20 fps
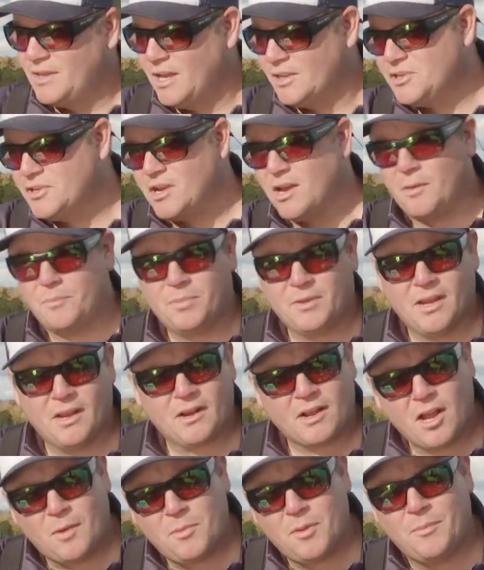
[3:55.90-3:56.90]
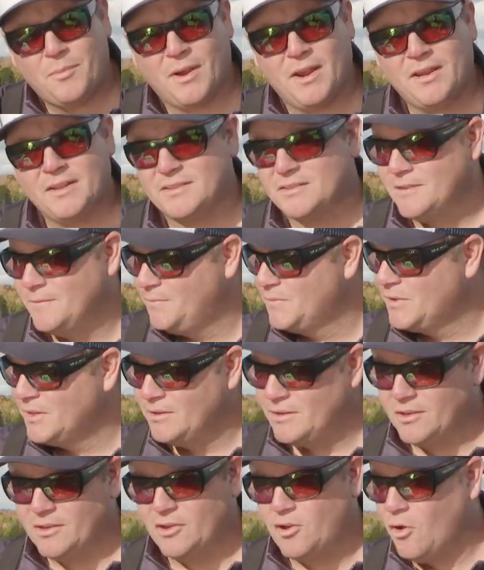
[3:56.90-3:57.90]
catch a couple, get a couple bites,
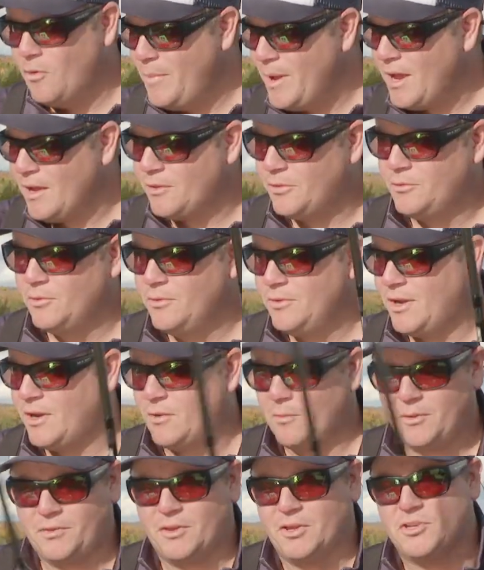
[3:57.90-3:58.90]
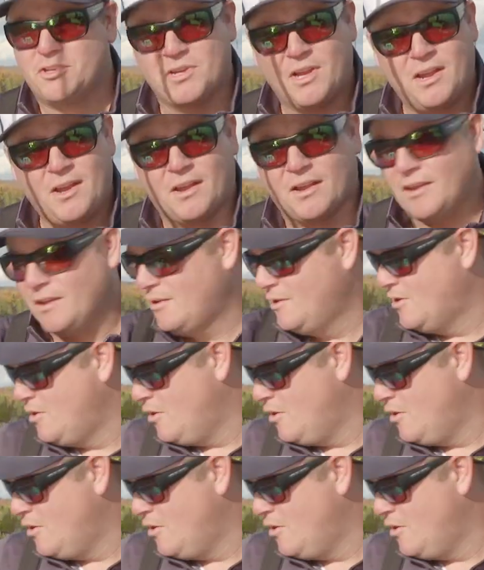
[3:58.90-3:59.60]
go back through there with a jig.